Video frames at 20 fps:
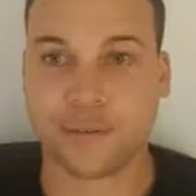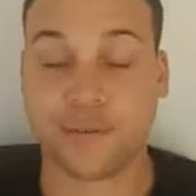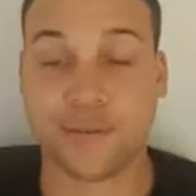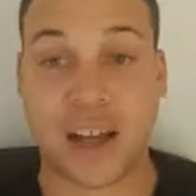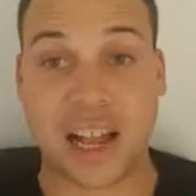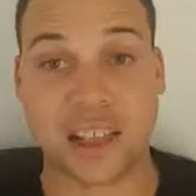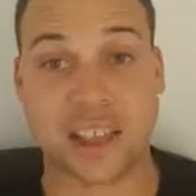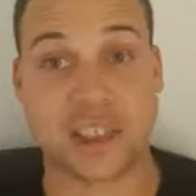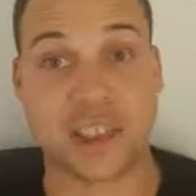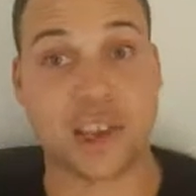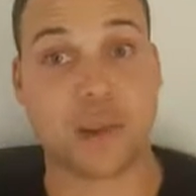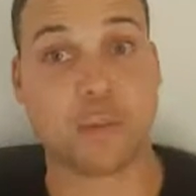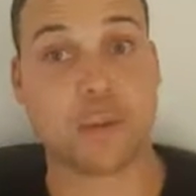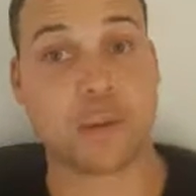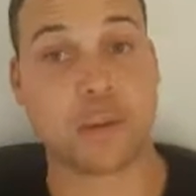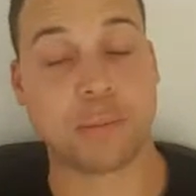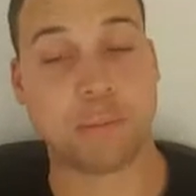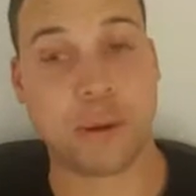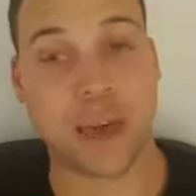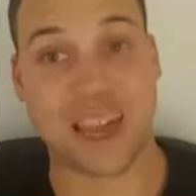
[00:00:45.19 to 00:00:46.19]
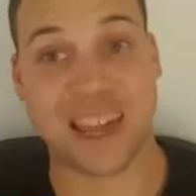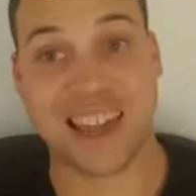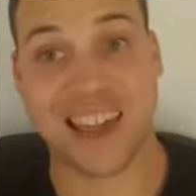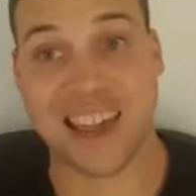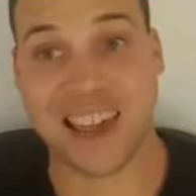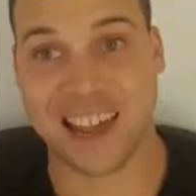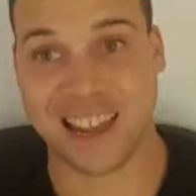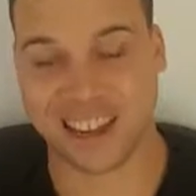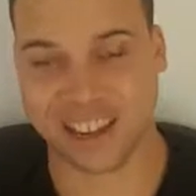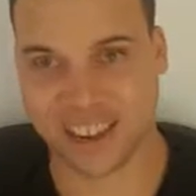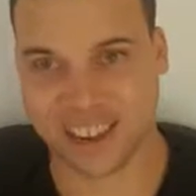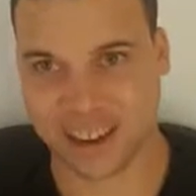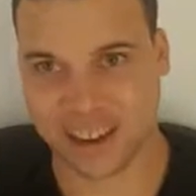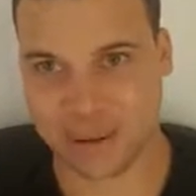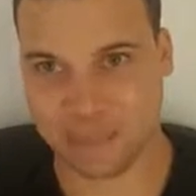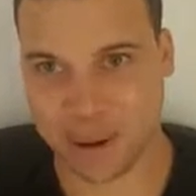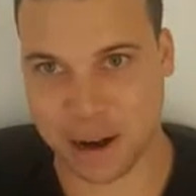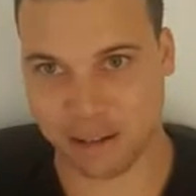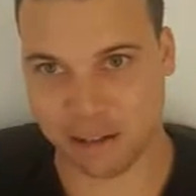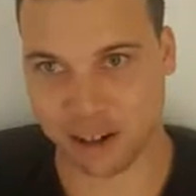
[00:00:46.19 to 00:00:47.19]
Fancy was a big hit
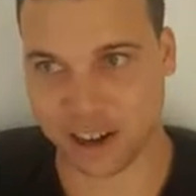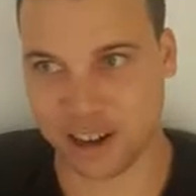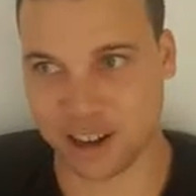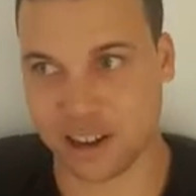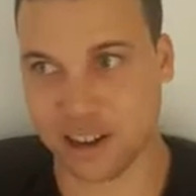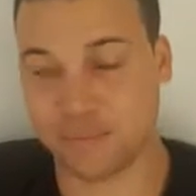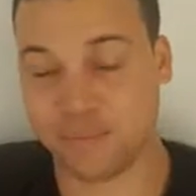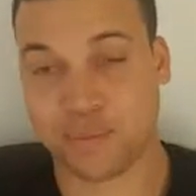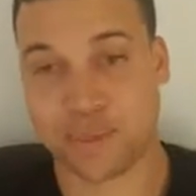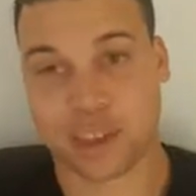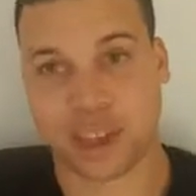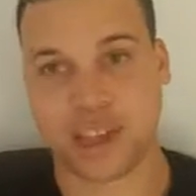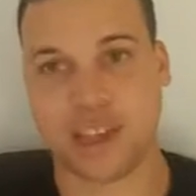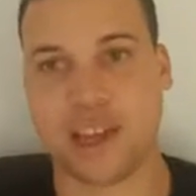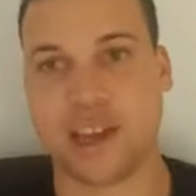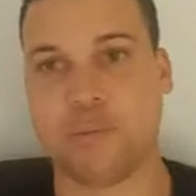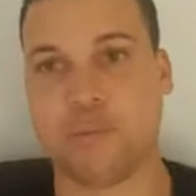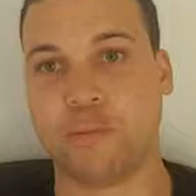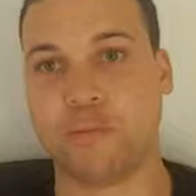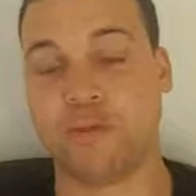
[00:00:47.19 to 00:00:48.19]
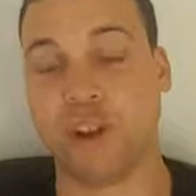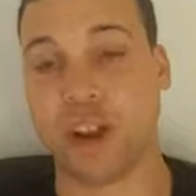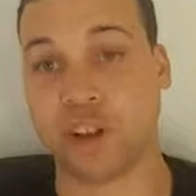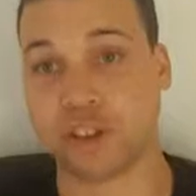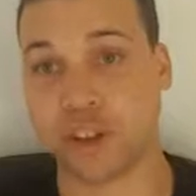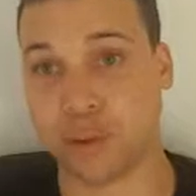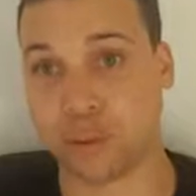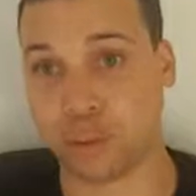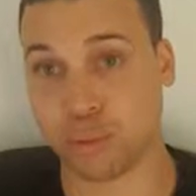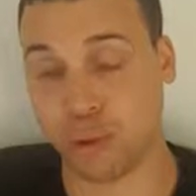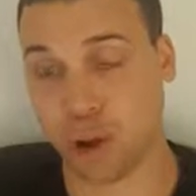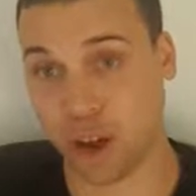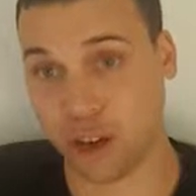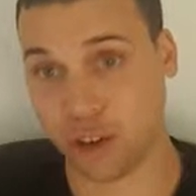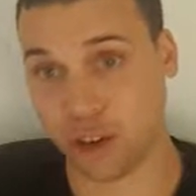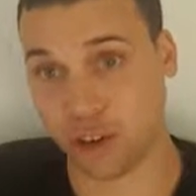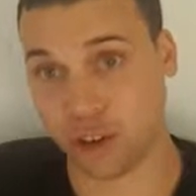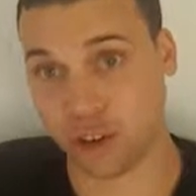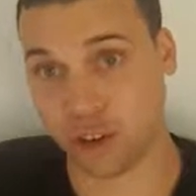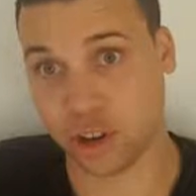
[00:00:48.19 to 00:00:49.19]
in America. It reached number
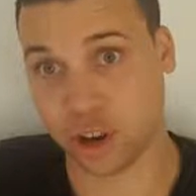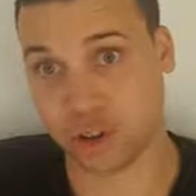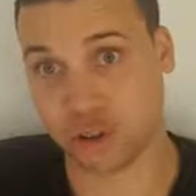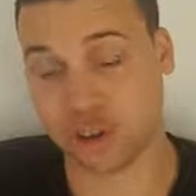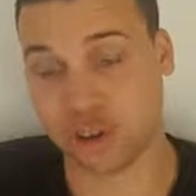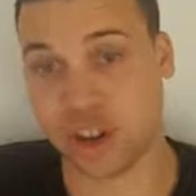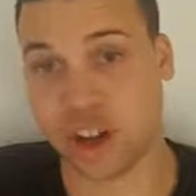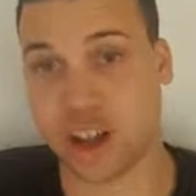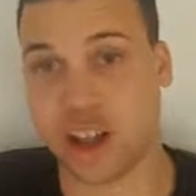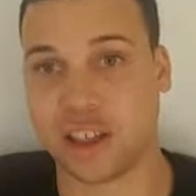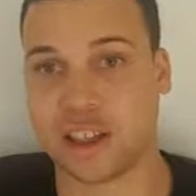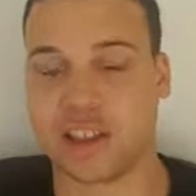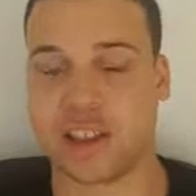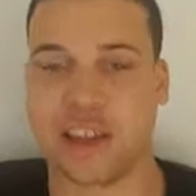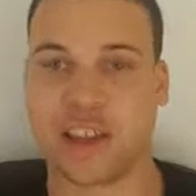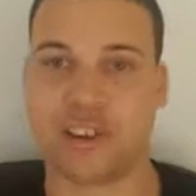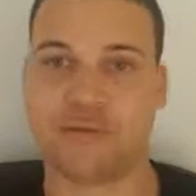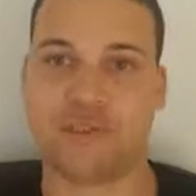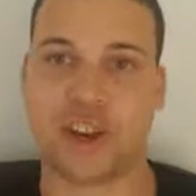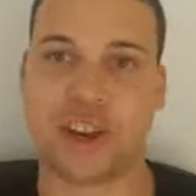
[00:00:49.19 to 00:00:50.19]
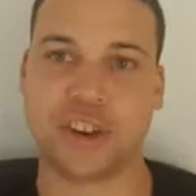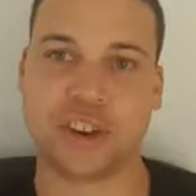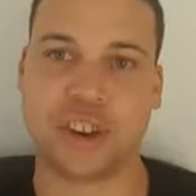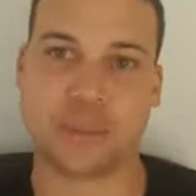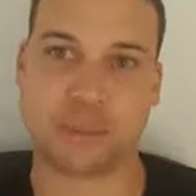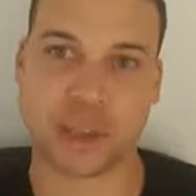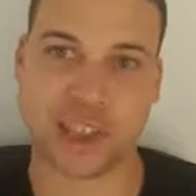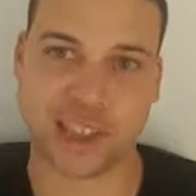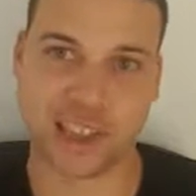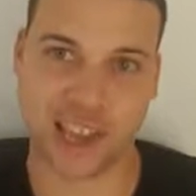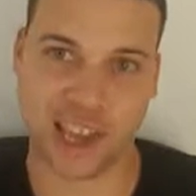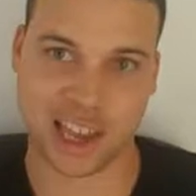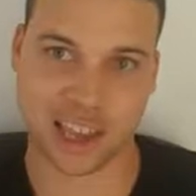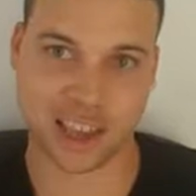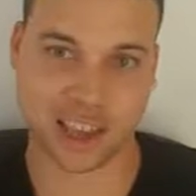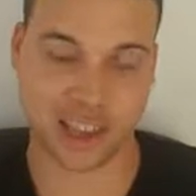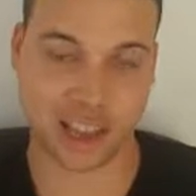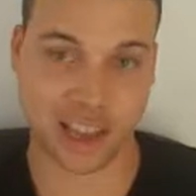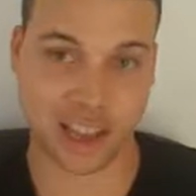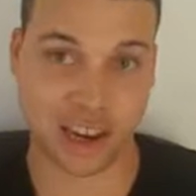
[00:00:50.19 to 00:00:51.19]
one on those charts, it reached number
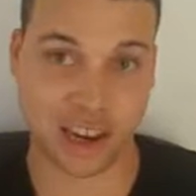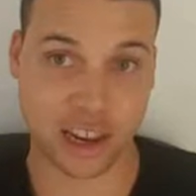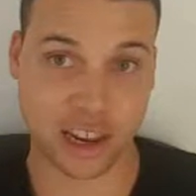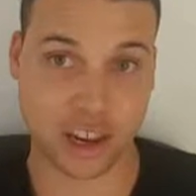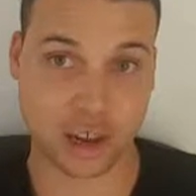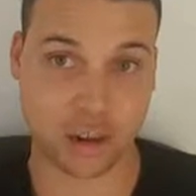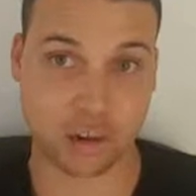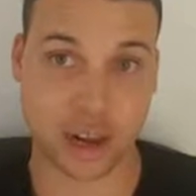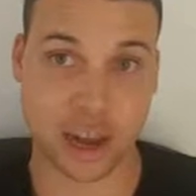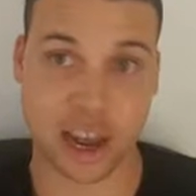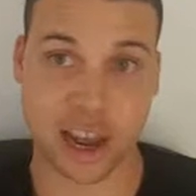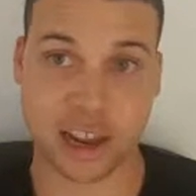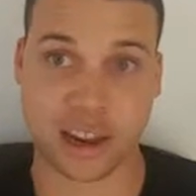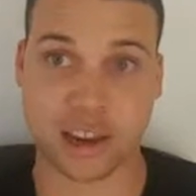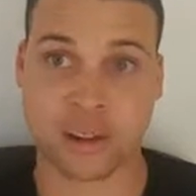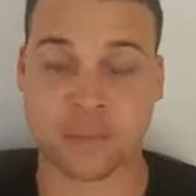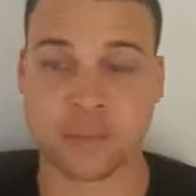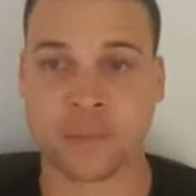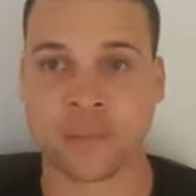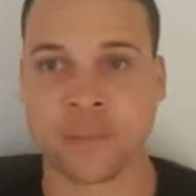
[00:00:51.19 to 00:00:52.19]
six in the UK.